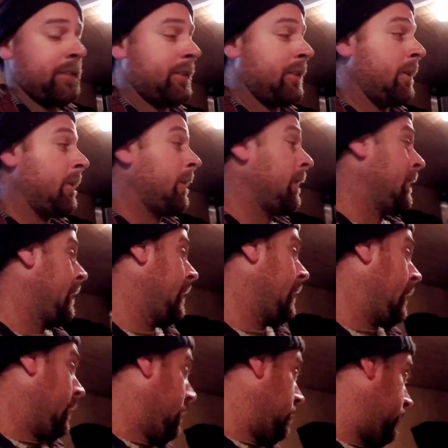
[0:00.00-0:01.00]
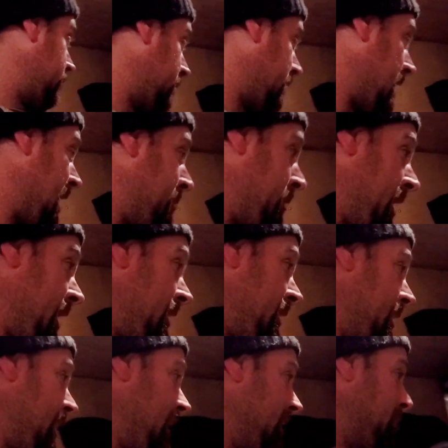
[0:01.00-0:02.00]
So I made
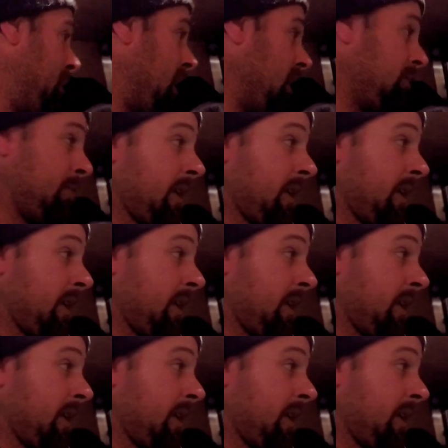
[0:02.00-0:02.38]
these bunk